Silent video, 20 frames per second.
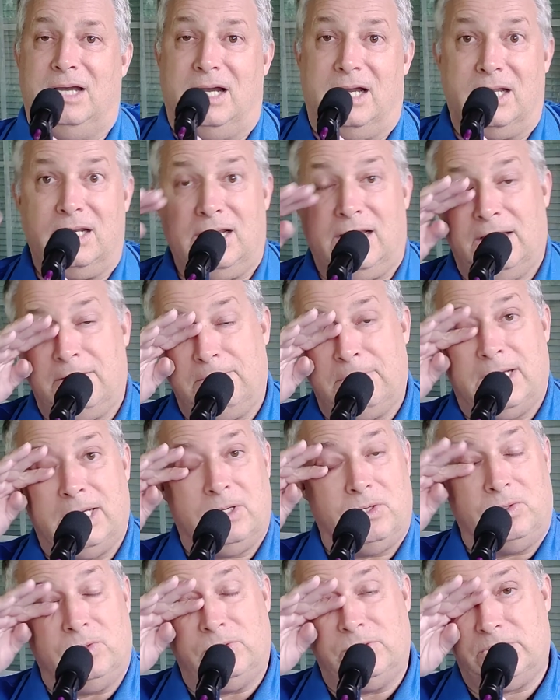unlike
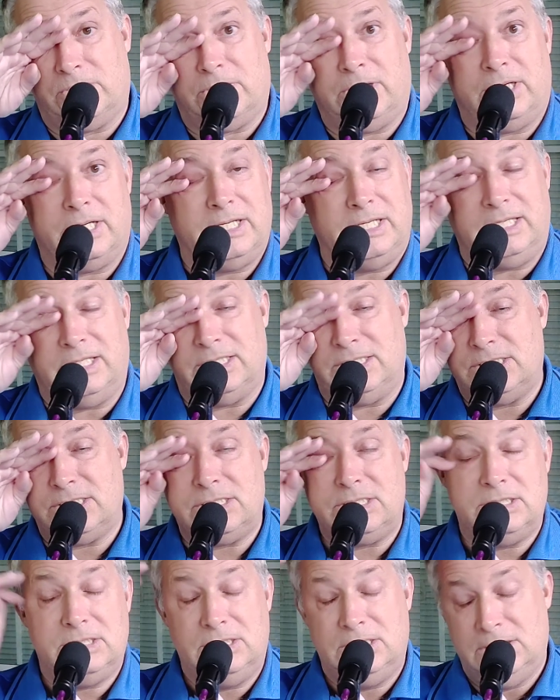my older
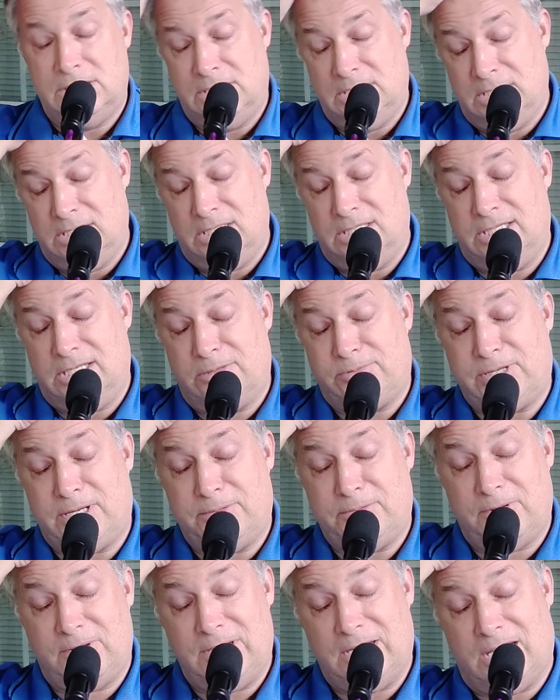audience, they're
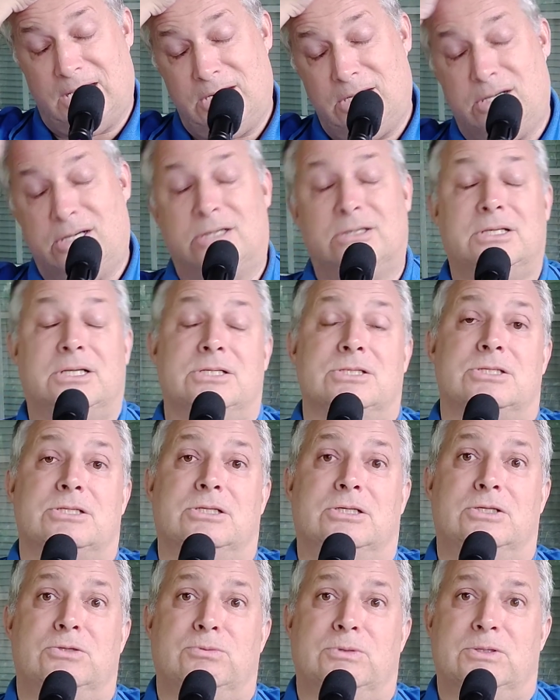probably not all
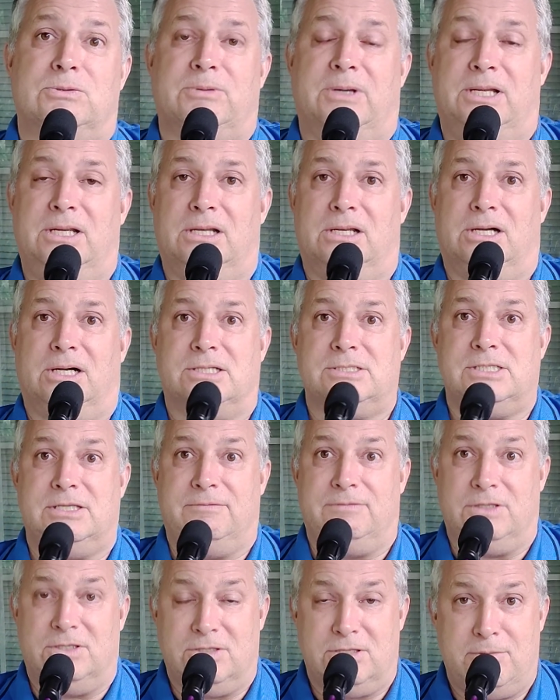concerned with weight loss,
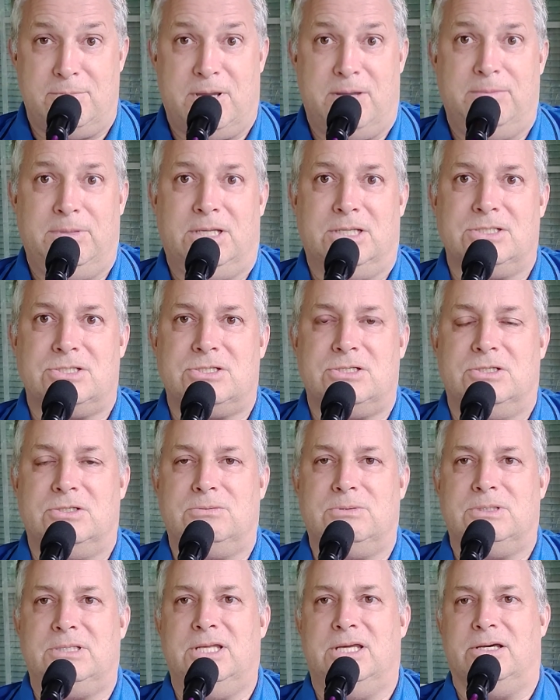even though they might be
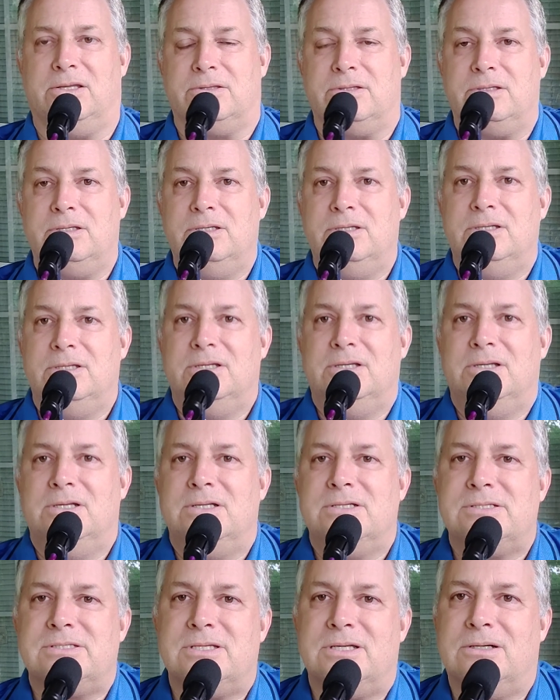concerned with health.
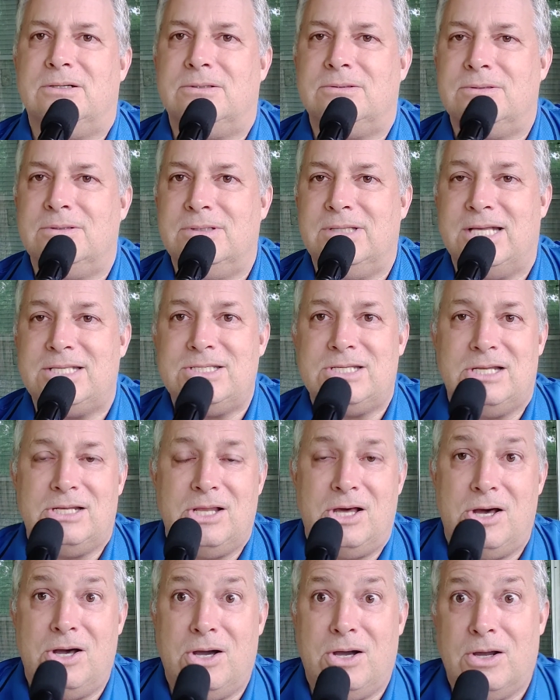So that's a
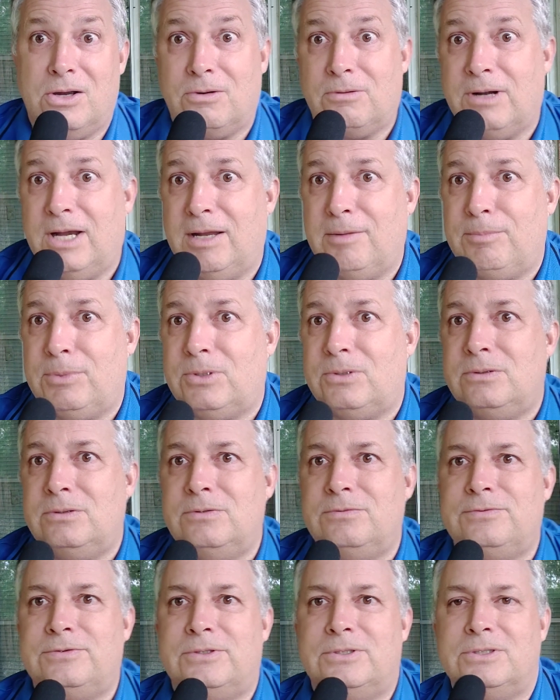long
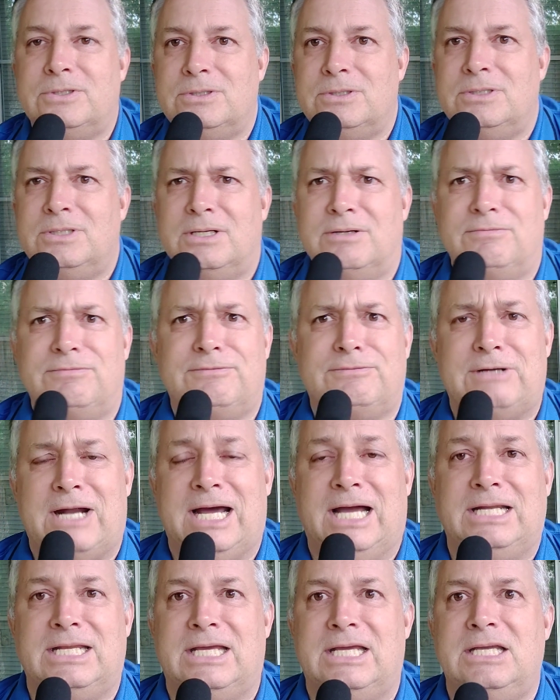ramble for a
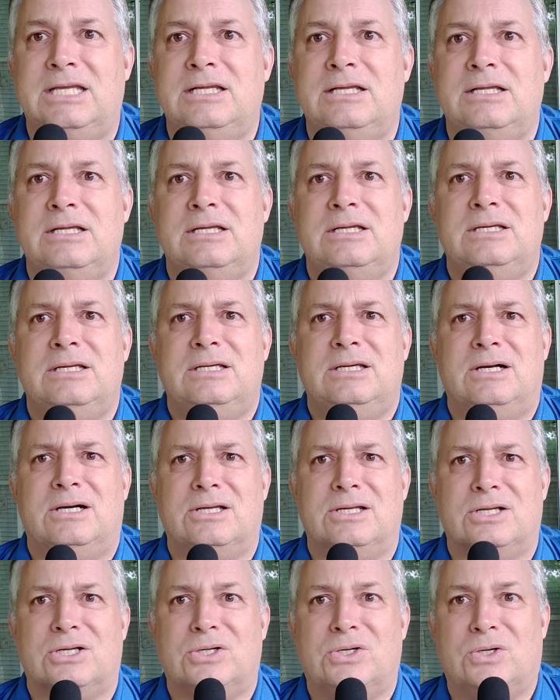Friday
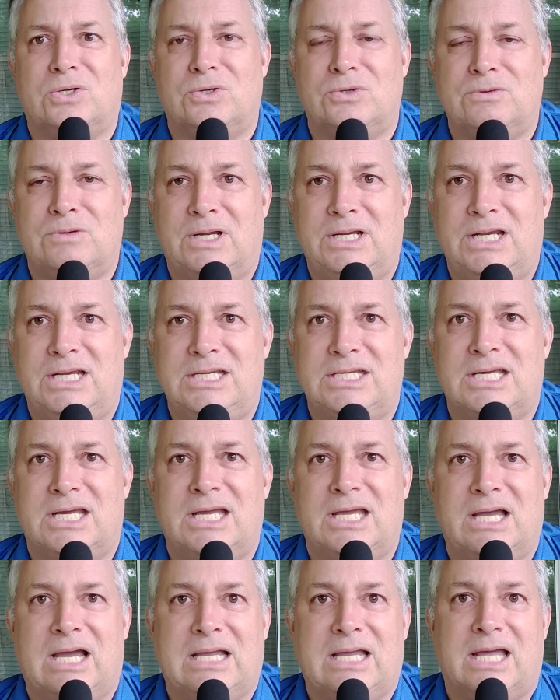on a cold, rainy
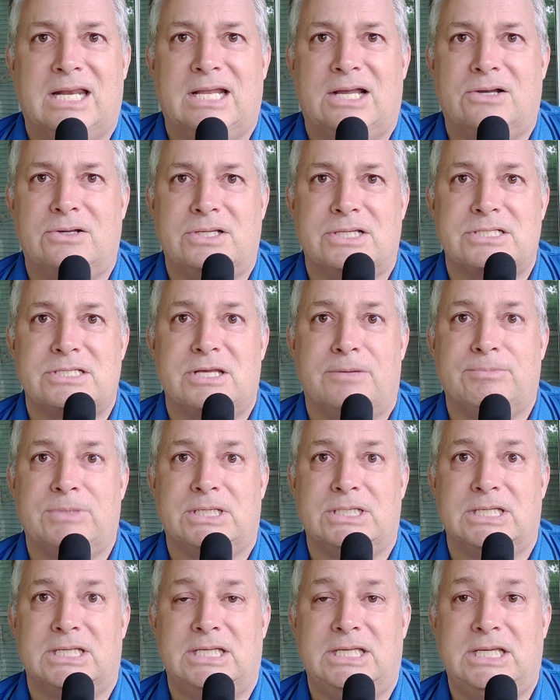day. I got to go get
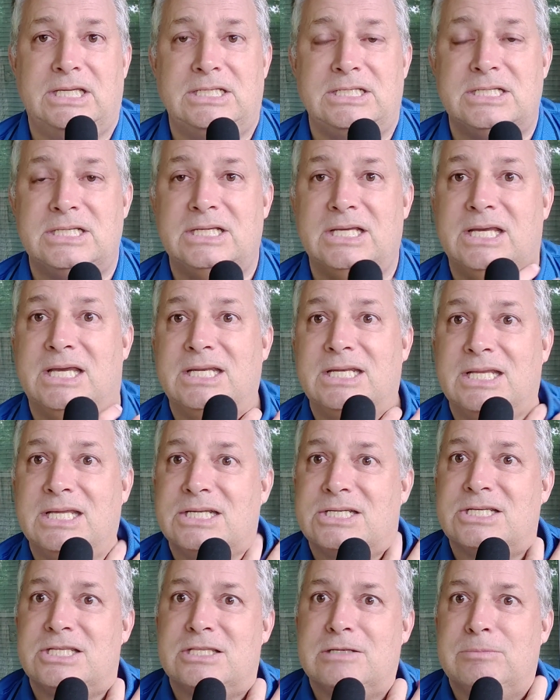something to eat and
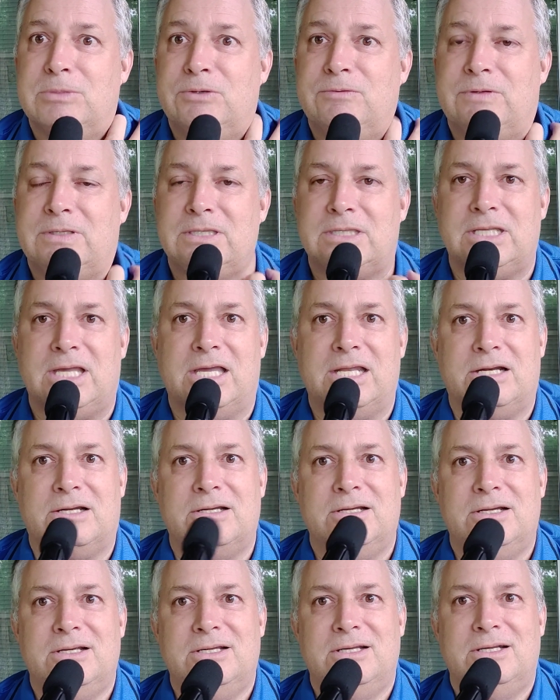get to the movie theater